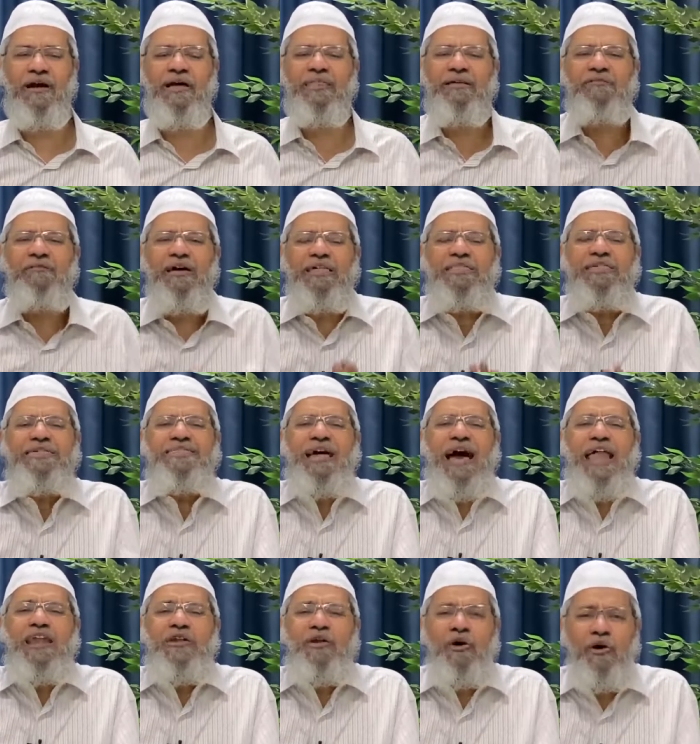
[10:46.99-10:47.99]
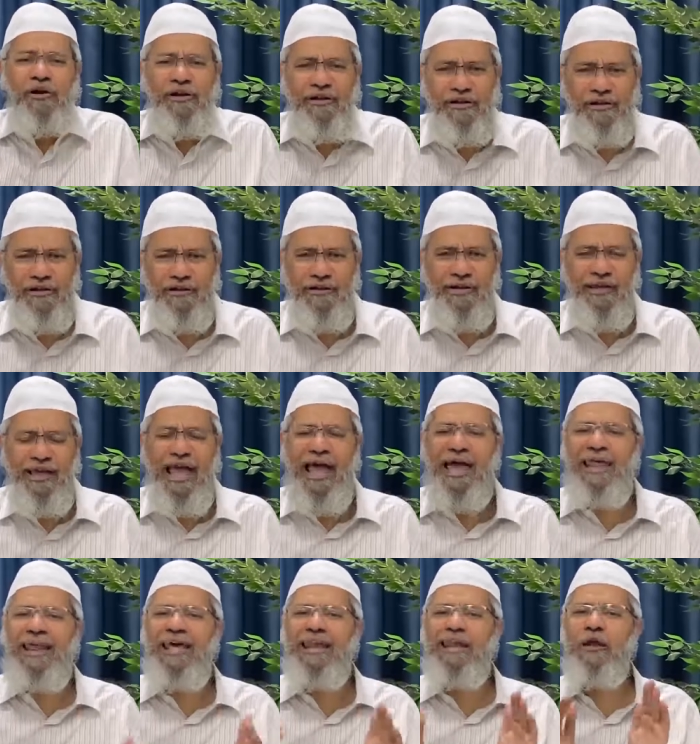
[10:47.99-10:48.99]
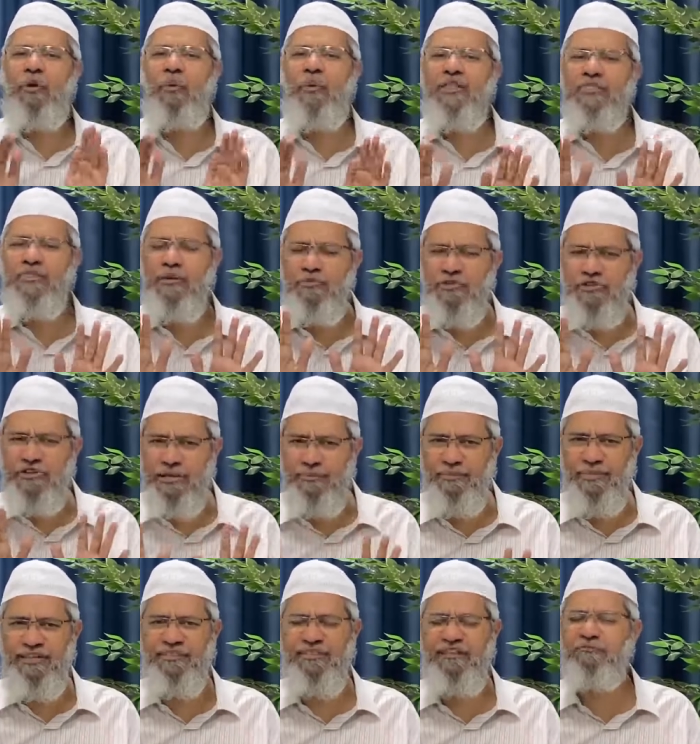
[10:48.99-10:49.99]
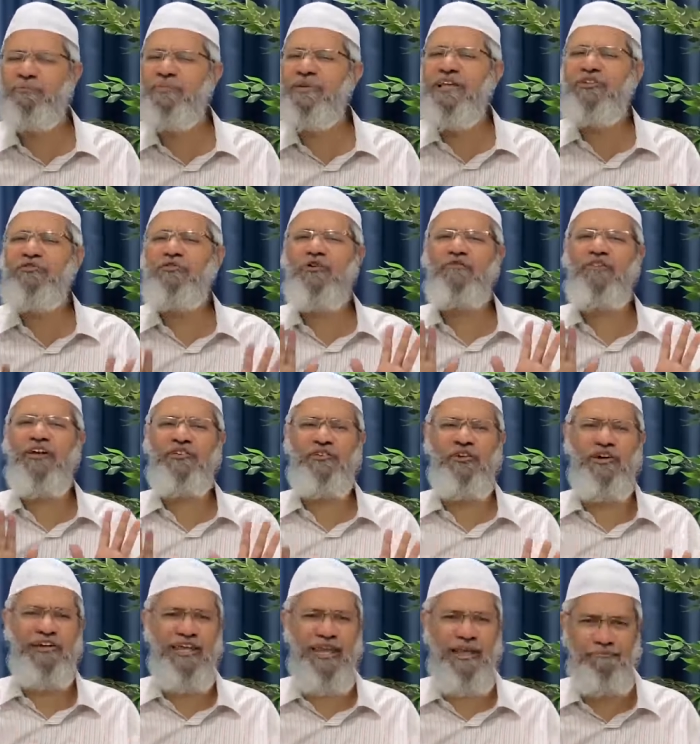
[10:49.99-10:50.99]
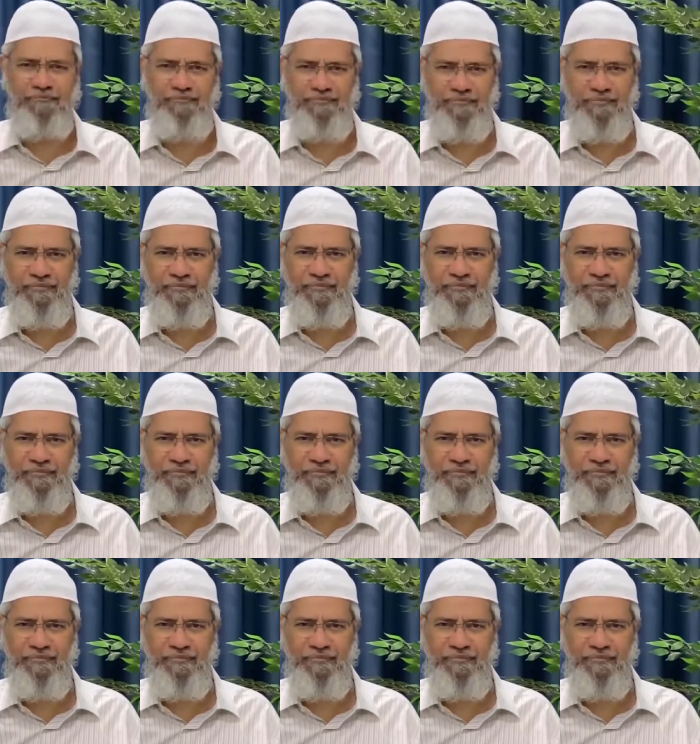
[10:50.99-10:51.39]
Otherwise, he's unknown. And I request the Muslim brothers, please don't waste your time.